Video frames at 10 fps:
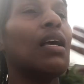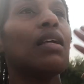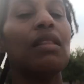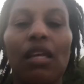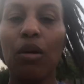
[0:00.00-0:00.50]

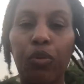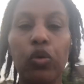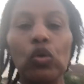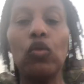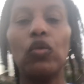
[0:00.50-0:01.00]
the
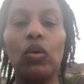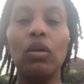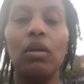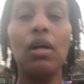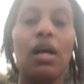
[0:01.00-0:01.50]
approval
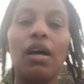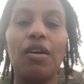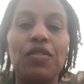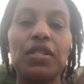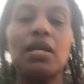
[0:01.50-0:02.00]

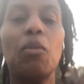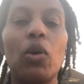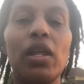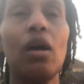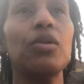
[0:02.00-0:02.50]
of
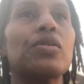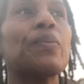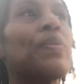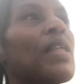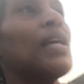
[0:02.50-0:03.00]
someone else.
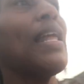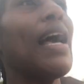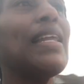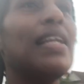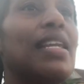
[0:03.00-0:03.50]
Now, I
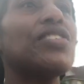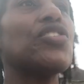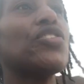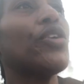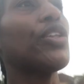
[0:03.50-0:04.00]
didn't
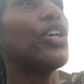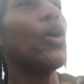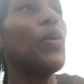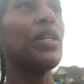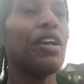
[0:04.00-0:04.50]
necessarily
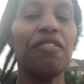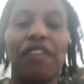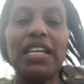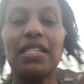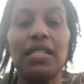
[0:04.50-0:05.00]
go in their
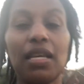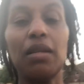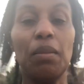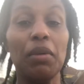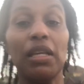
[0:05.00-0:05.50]
face and say,
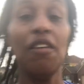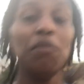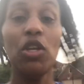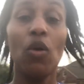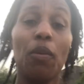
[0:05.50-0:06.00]
give me
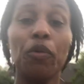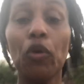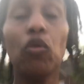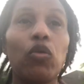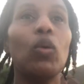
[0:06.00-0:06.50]
your
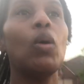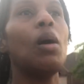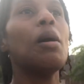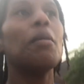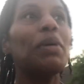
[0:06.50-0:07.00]
approval.
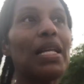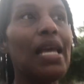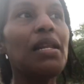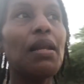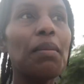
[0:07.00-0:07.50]
But
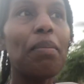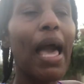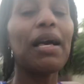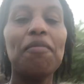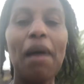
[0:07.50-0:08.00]
in the
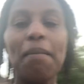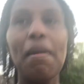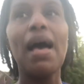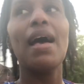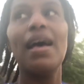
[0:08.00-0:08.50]
back of my
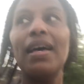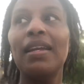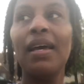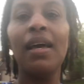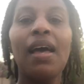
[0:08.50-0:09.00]
mind,
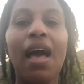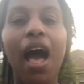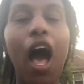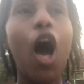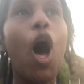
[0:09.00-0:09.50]

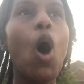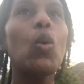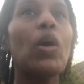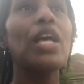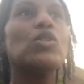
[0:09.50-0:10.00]
I
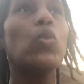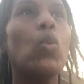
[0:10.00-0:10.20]
always